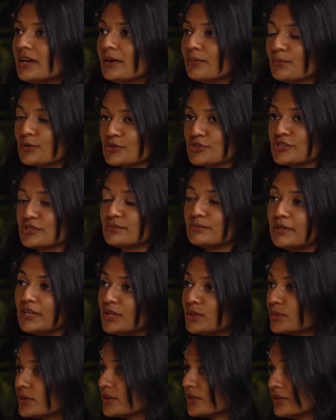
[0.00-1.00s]
pushes me
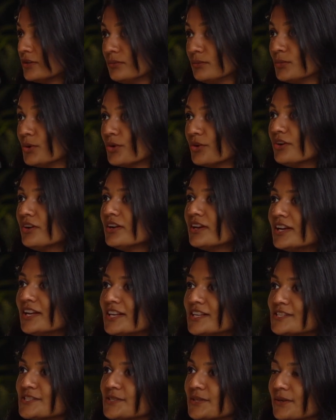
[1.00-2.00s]
to learn more.
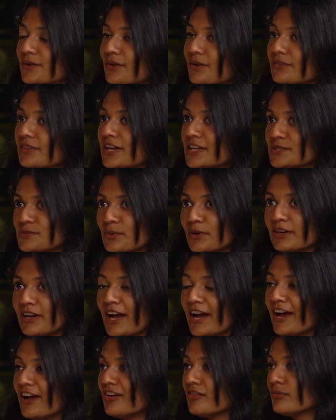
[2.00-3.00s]
So that's what
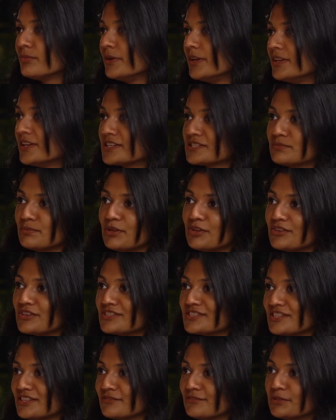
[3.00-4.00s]
I have been
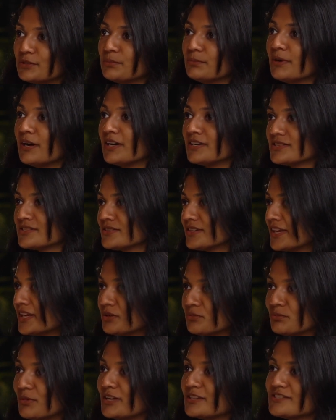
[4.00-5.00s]
experiencing for the past
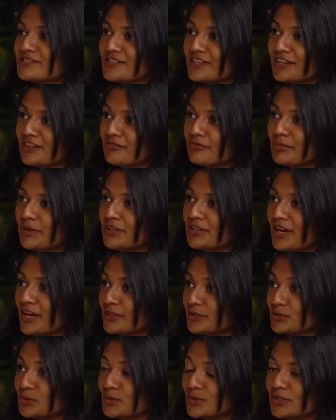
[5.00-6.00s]
8 months that I've been
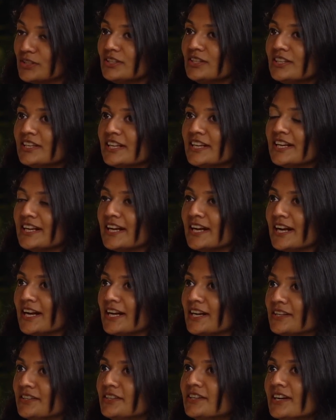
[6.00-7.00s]
at Google.
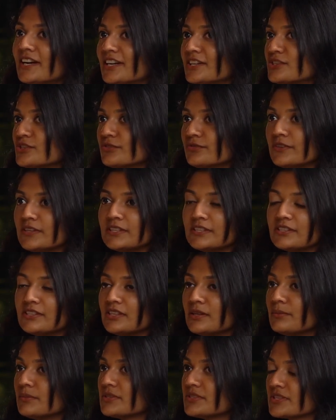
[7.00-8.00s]
And yeah, I just feel the
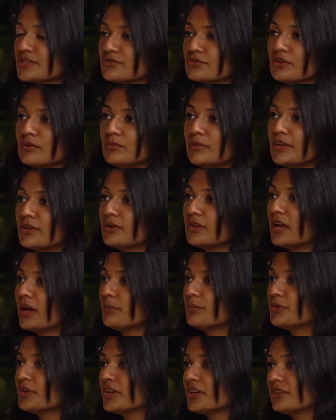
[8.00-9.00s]
team is extremely
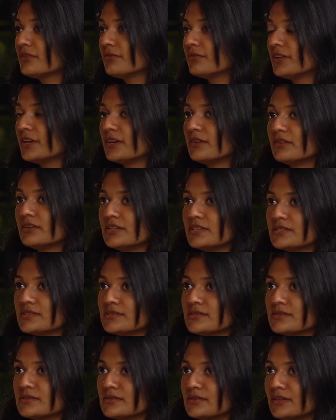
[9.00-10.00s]
collaborative. There
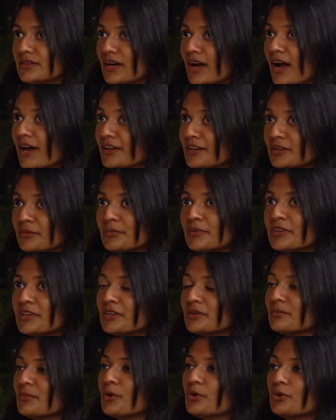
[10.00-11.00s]
is
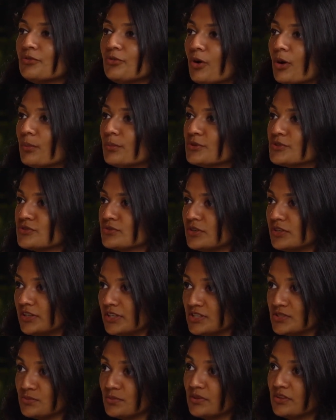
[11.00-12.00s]
unlimited amount of
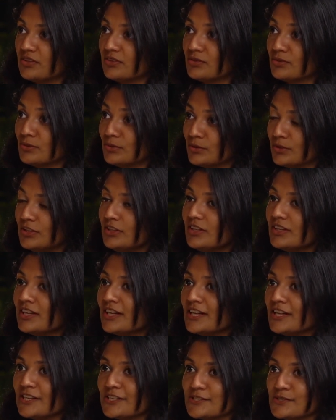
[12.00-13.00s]
opportunities within Google.
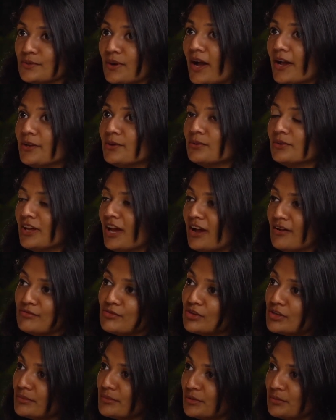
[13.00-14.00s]
So I don't have
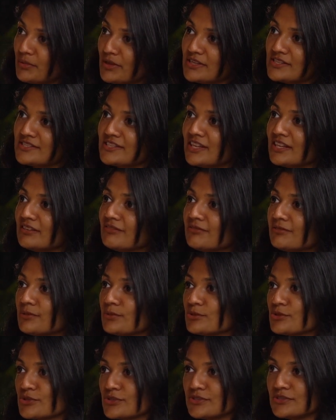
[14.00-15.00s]
to limit myself to
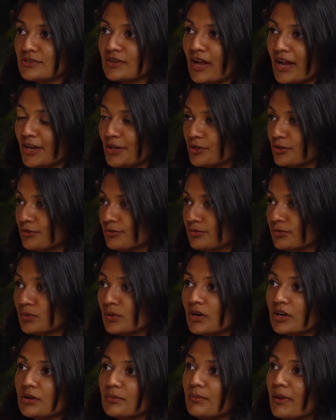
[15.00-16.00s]
just the kind of
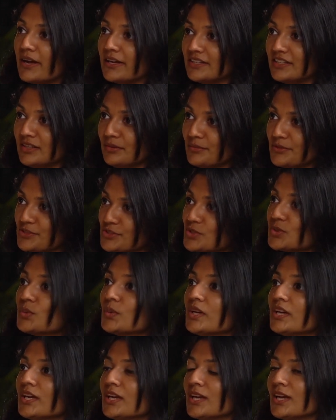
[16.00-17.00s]
work my team is
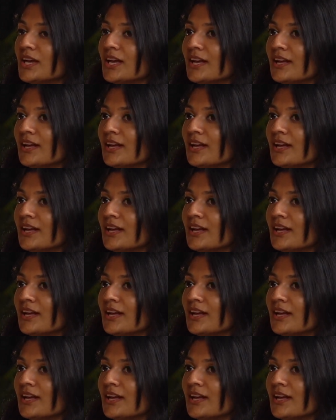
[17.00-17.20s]
doing.